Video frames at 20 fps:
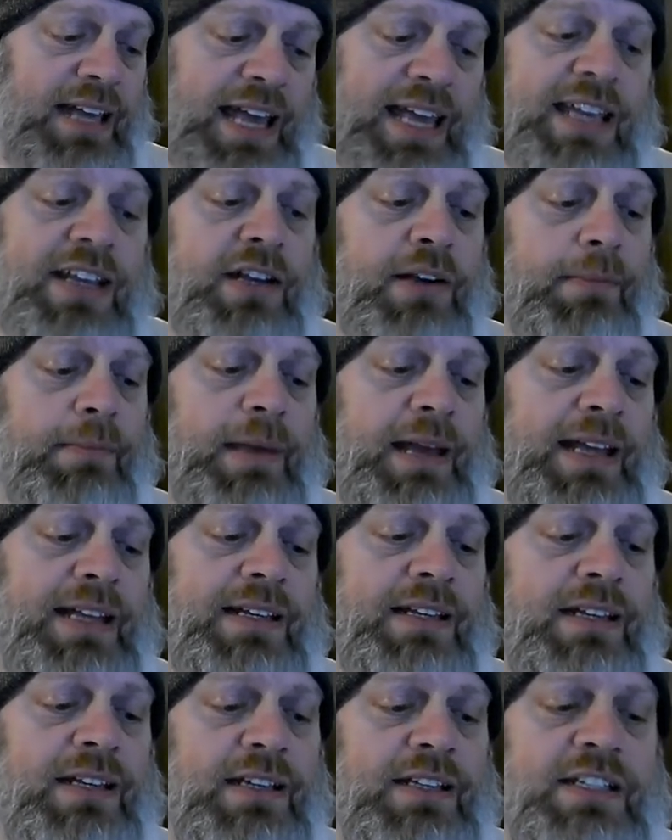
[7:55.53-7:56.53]

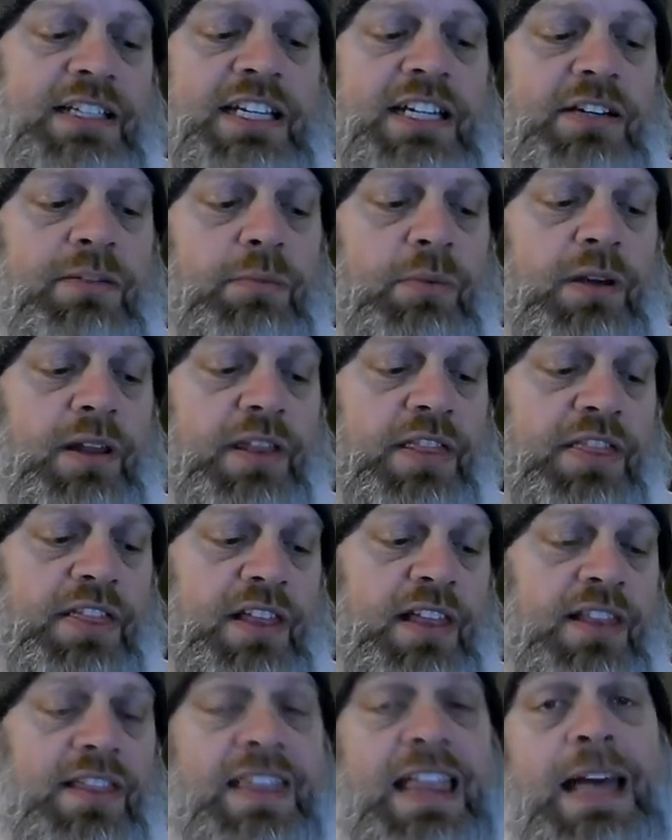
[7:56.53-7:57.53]
Anchorman did with
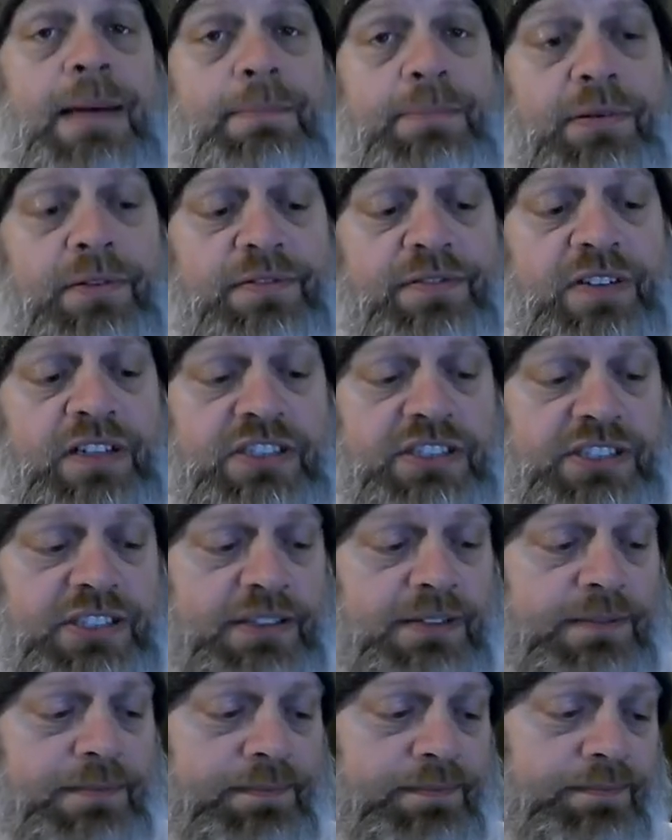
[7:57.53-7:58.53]
That Profession.